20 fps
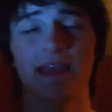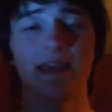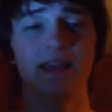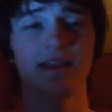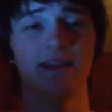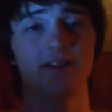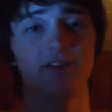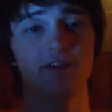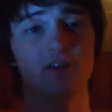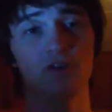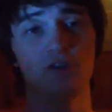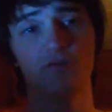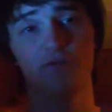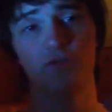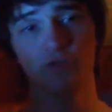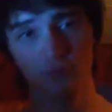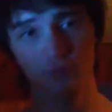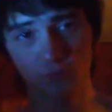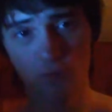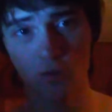And
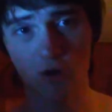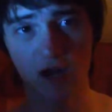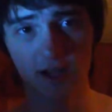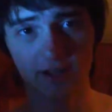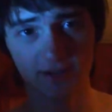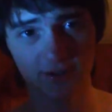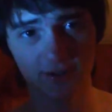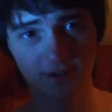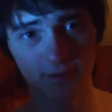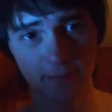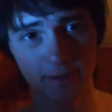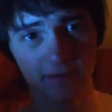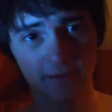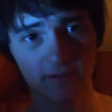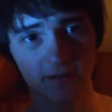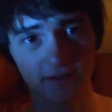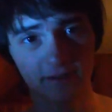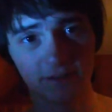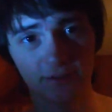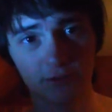if you've watched my
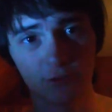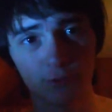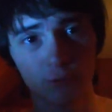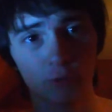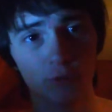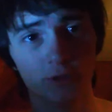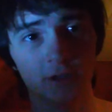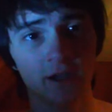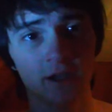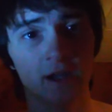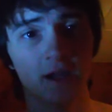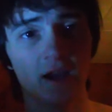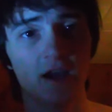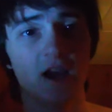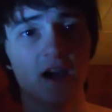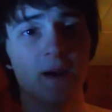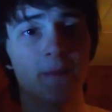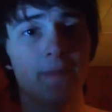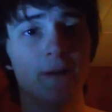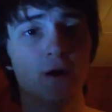fucking story
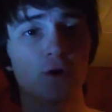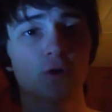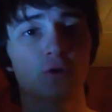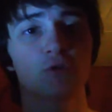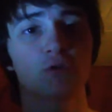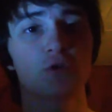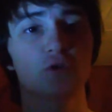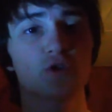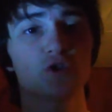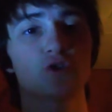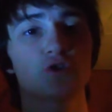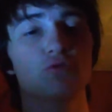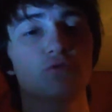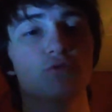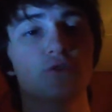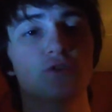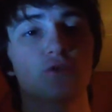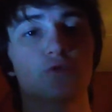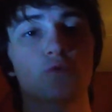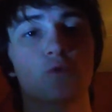about
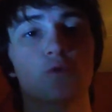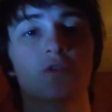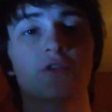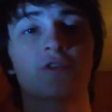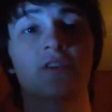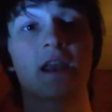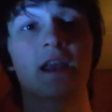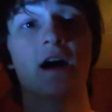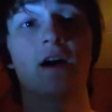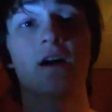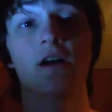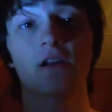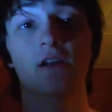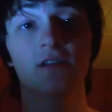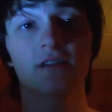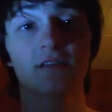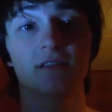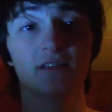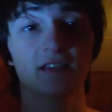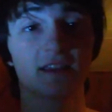grocery stores and
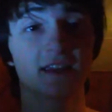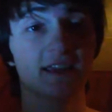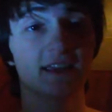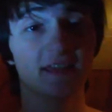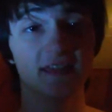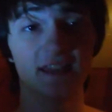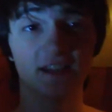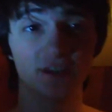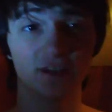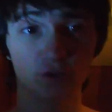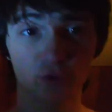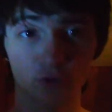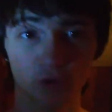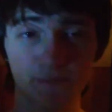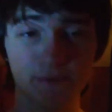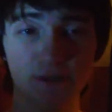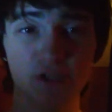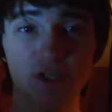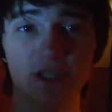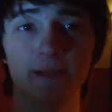hugs, link in the
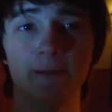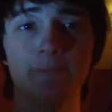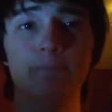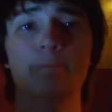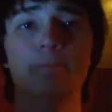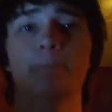description,